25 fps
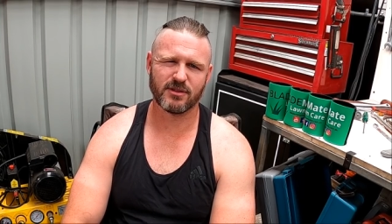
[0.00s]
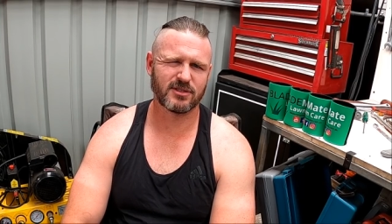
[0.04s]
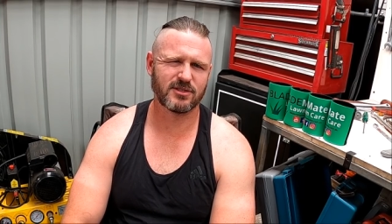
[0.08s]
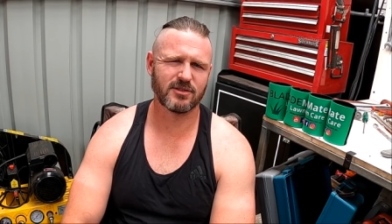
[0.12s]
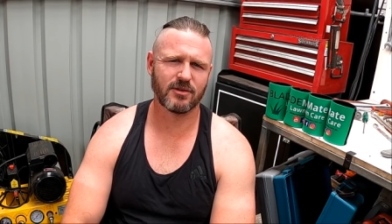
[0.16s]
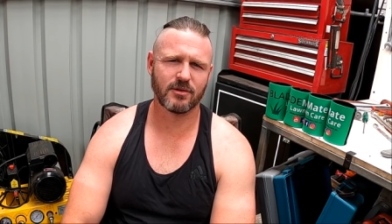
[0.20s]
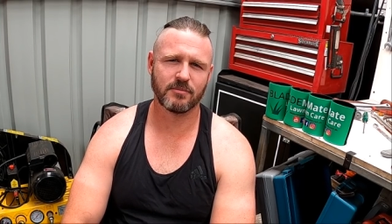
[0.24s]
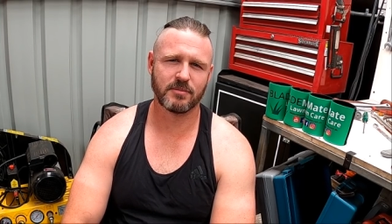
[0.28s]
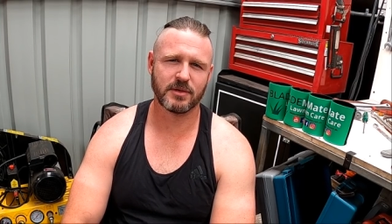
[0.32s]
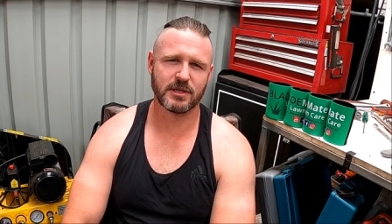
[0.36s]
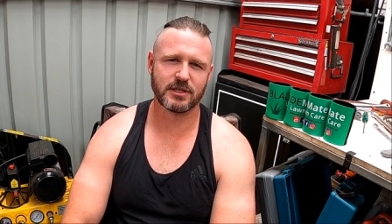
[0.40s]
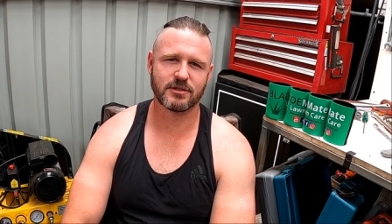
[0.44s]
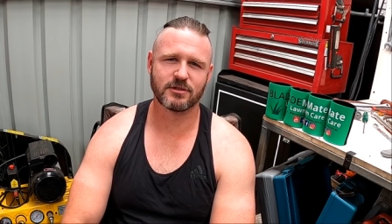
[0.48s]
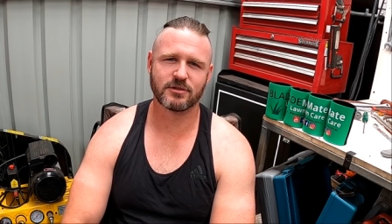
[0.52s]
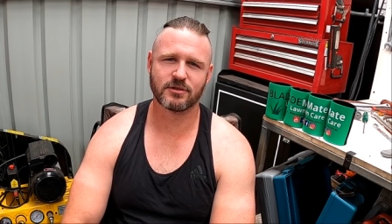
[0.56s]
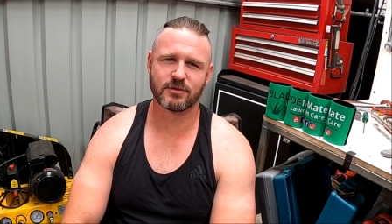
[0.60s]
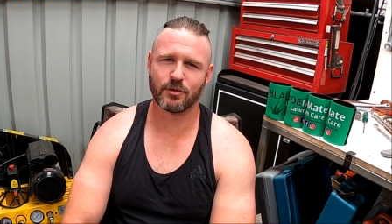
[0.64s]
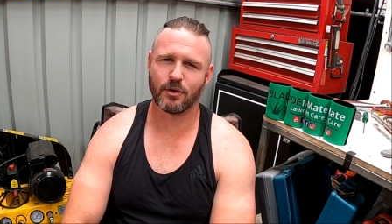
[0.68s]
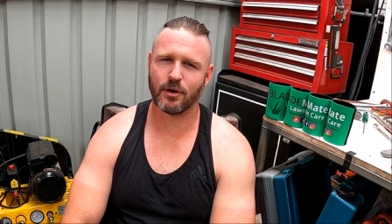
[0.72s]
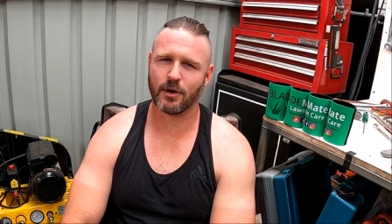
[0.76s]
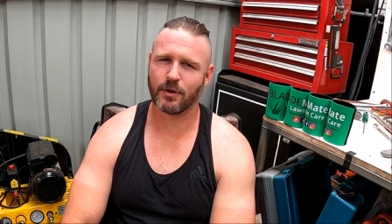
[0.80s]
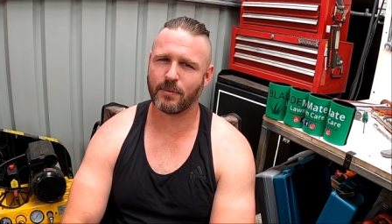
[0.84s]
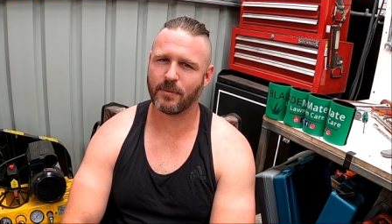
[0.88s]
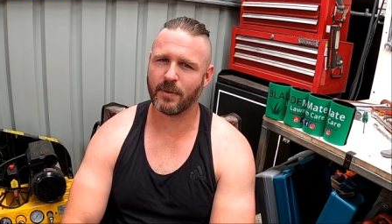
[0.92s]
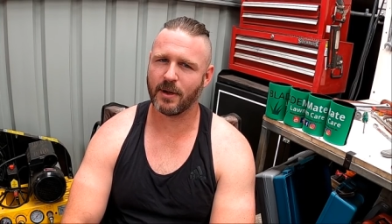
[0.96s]
It's not a big
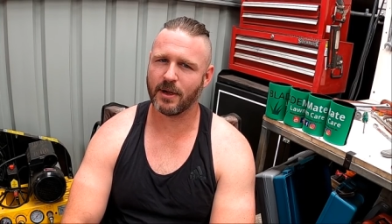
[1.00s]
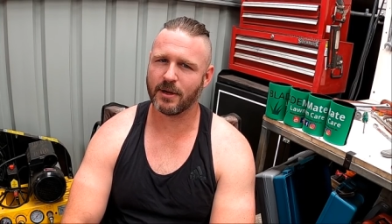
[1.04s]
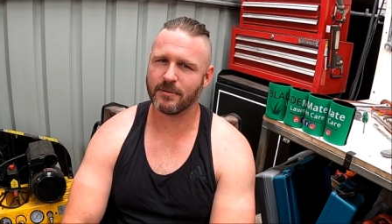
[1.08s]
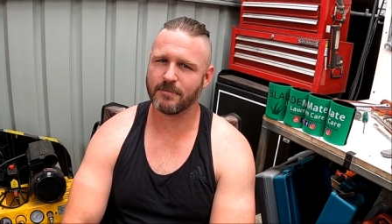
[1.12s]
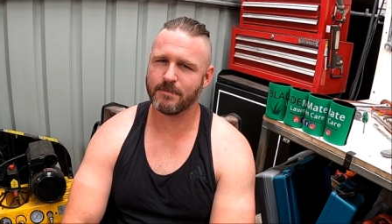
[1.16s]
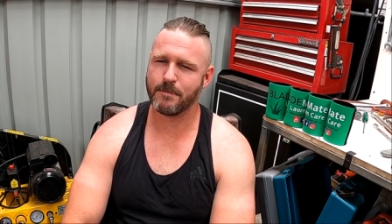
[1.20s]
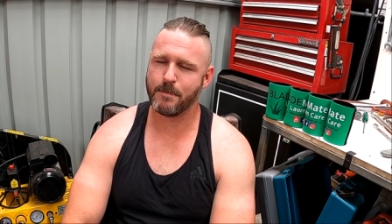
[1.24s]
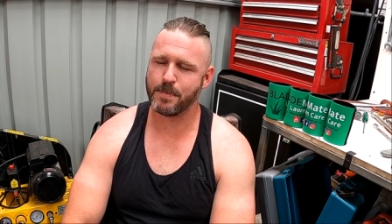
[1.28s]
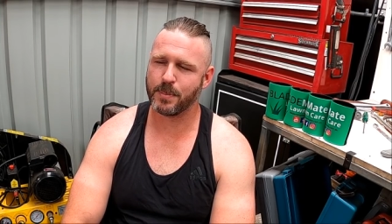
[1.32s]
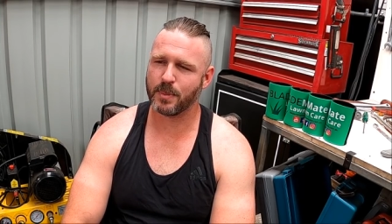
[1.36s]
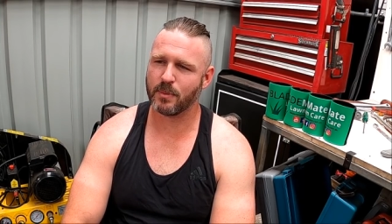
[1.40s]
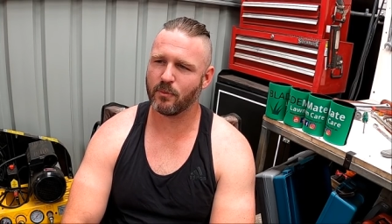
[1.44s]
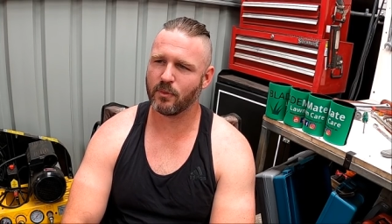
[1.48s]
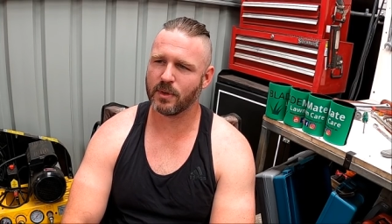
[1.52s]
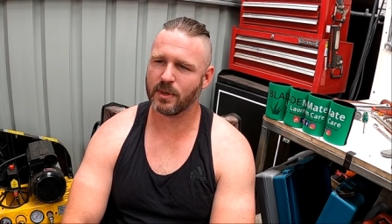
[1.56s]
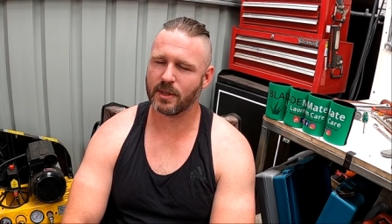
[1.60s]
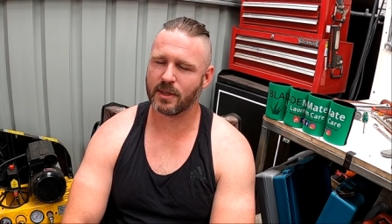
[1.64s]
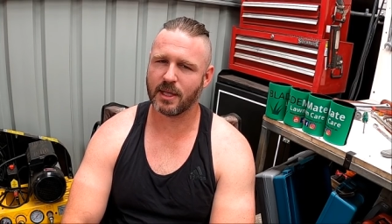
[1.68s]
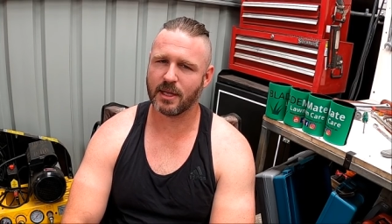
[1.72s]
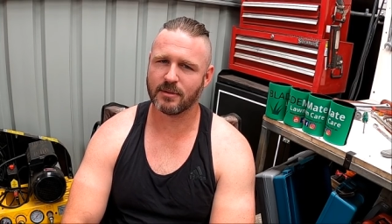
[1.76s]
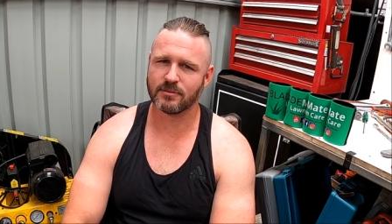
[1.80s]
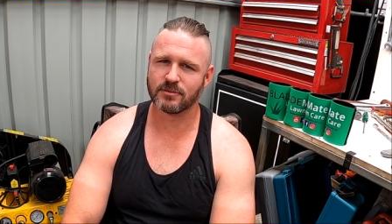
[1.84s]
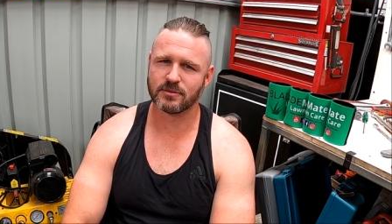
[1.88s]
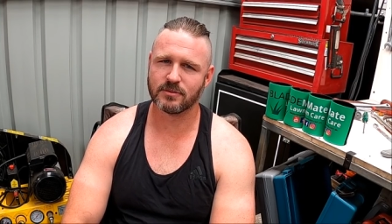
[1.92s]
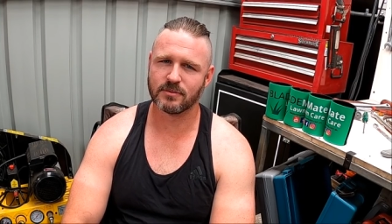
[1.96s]
strike rate when it
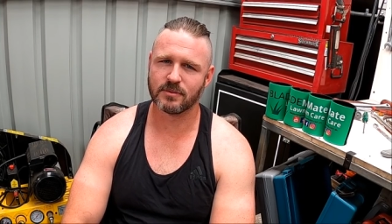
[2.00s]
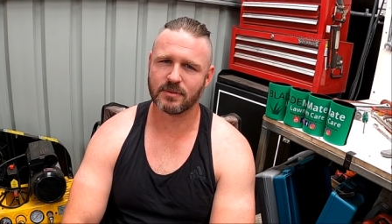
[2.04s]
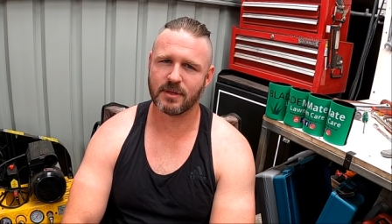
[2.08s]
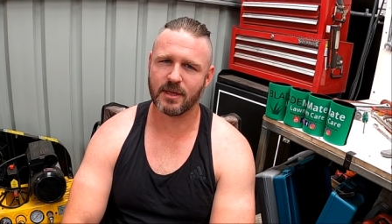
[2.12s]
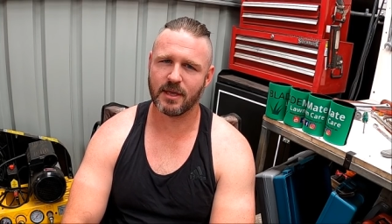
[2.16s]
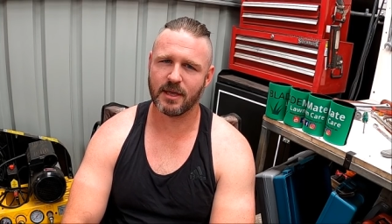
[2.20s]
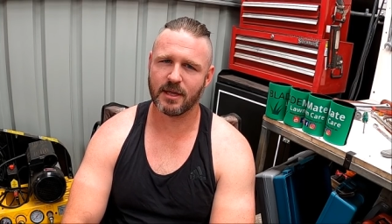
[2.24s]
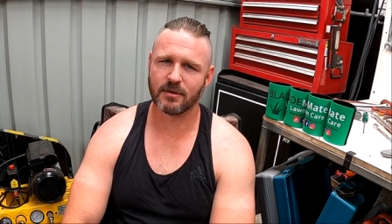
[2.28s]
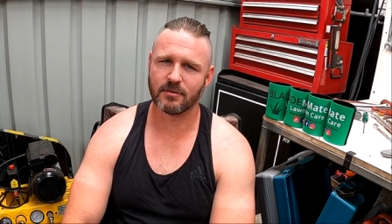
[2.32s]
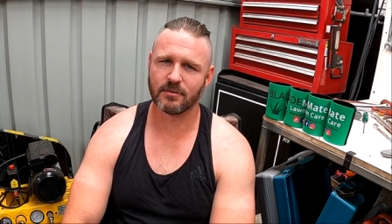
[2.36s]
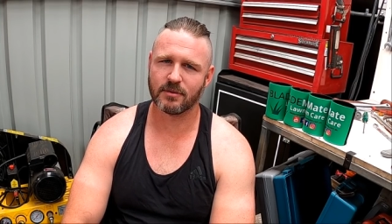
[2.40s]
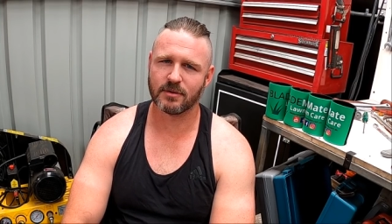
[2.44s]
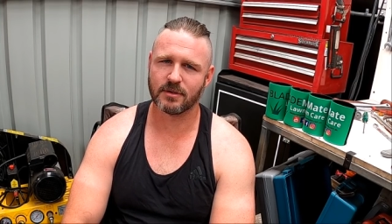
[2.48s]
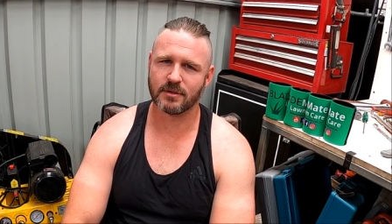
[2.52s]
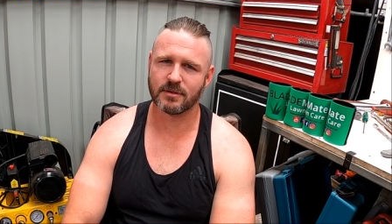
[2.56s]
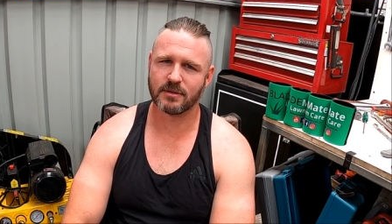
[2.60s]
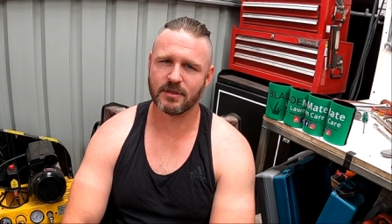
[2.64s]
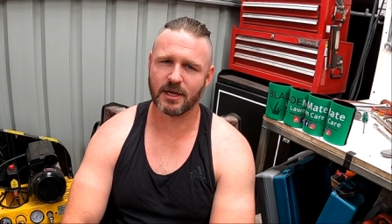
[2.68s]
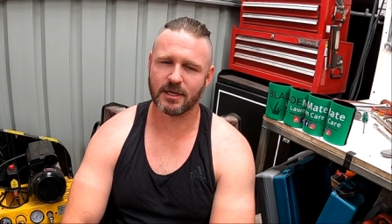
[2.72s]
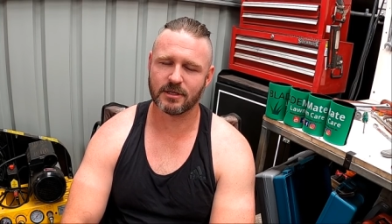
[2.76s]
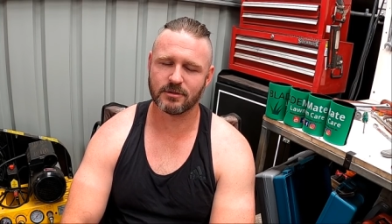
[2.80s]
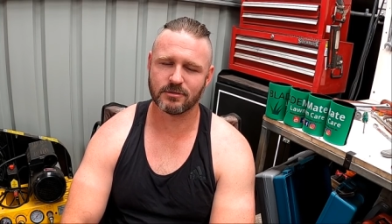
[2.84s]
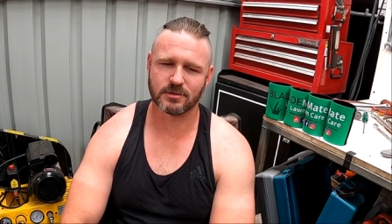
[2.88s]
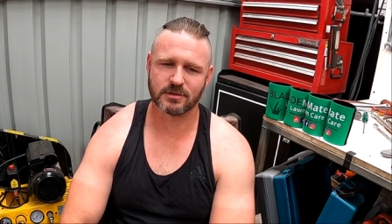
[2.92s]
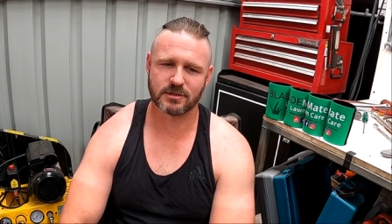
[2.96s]
comes to encountering
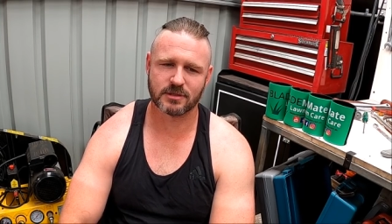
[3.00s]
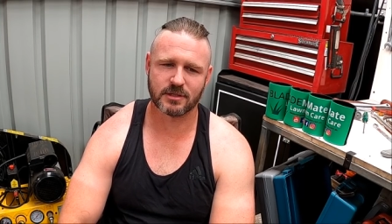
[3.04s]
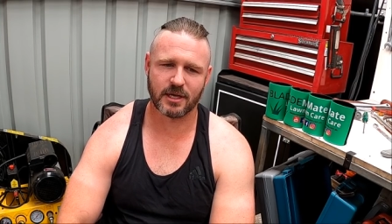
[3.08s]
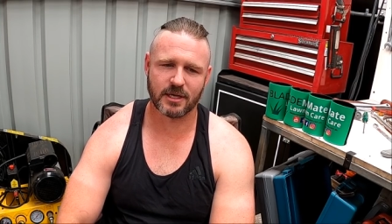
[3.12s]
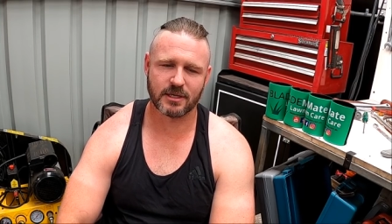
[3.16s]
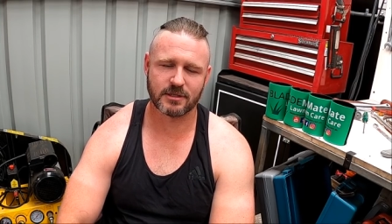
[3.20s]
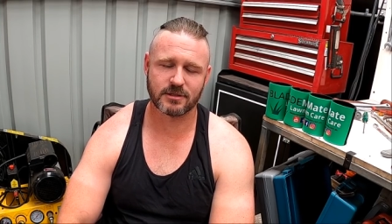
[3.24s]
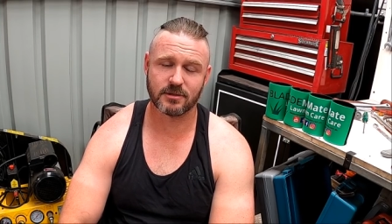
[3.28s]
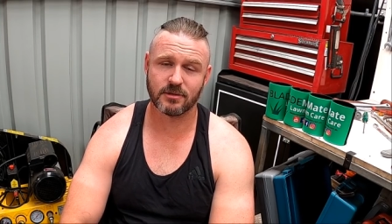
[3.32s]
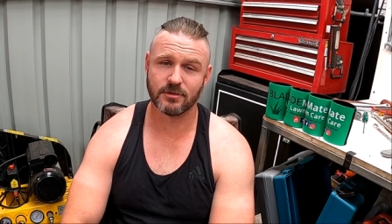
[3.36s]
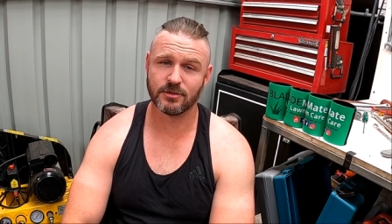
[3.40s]
dangerous snakes.